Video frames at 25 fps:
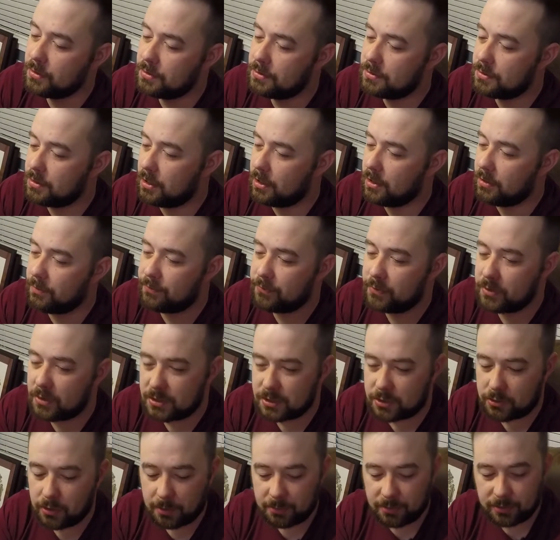So
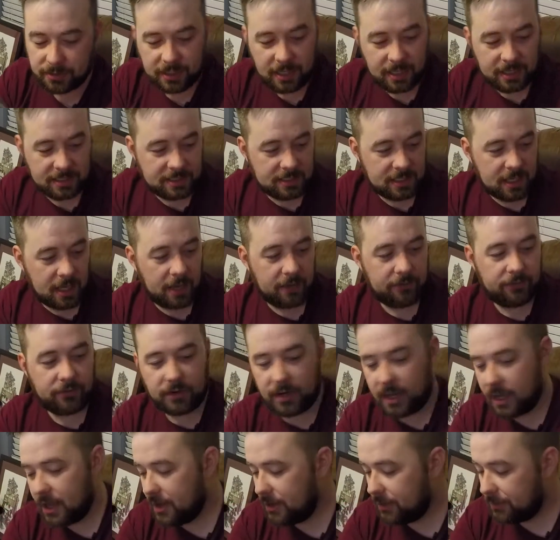let's go ahead and put that aside for
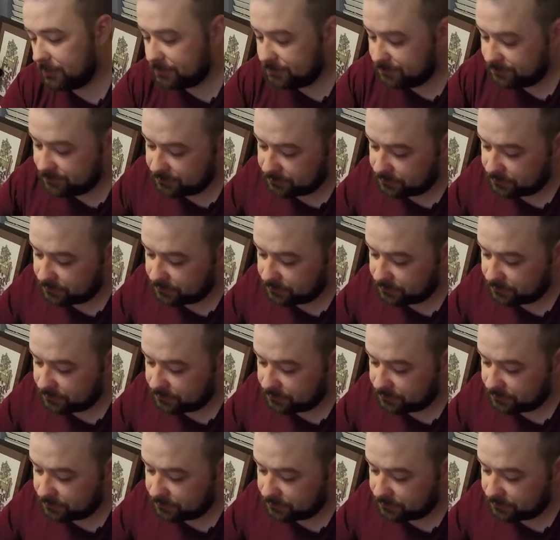now.